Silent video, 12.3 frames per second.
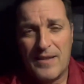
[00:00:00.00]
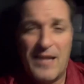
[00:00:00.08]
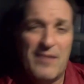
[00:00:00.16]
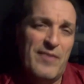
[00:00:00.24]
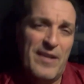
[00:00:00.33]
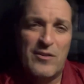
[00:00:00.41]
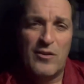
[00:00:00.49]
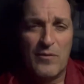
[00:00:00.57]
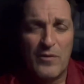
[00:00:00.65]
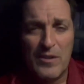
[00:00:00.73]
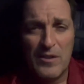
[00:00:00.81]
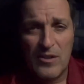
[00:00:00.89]
vent
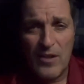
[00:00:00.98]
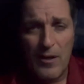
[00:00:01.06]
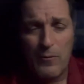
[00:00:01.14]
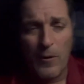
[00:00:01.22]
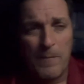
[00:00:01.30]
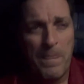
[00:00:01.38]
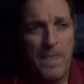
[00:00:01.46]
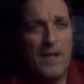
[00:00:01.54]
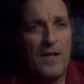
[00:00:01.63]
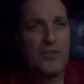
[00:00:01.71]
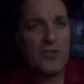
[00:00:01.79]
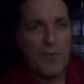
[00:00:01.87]
over in the ductwork.
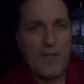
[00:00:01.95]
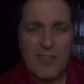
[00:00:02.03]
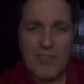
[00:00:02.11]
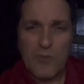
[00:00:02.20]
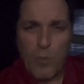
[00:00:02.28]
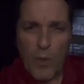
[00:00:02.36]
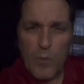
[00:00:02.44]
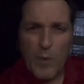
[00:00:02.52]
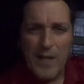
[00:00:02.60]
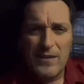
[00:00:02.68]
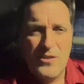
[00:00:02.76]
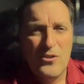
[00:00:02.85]
So this is one
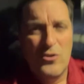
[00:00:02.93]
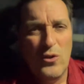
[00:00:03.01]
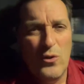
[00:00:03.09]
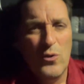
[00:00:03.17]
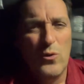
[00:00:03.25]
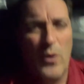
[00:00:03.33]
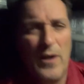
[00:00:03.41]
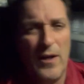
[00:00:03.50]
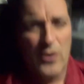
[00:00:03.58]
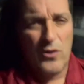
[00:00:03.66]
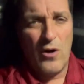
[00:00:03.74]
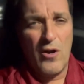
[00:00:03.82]
way to do a
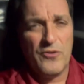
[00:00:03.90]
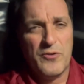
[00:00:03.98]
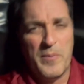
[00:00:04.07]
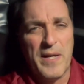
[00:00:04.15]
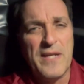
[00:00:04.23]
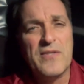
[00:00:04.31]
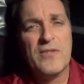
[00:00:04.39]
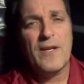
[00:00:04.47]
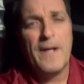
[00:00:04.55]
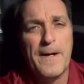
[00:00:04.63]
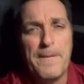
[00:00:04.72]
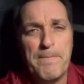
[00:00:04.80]
crawl space.
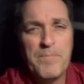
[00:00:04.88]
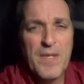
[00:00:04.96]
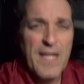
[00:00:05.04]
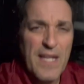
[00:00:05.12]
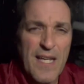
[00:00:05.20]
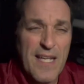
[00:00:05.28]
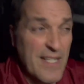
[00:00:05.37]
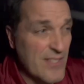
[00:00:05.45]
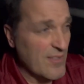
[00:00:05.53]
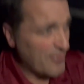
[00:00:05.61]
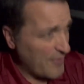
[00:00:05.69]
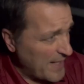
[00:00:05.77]
It is
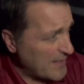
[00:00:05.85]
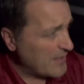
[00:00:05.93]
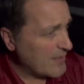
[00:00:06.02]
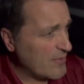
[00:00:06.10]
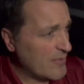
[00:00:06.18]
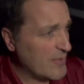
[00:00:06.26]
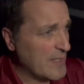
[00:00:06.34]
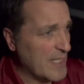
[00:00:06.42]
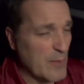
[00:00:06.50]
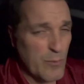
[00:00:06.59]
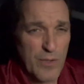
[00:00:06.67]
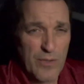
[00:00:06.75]
effective.
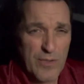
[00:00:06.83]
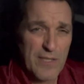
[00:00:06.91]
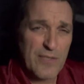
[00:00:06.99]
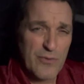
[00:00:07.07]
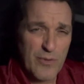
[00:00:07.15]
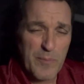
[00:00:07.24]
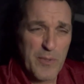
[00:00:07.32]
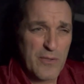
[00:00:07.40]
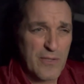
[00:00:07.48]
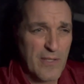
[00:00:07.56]
It will contribute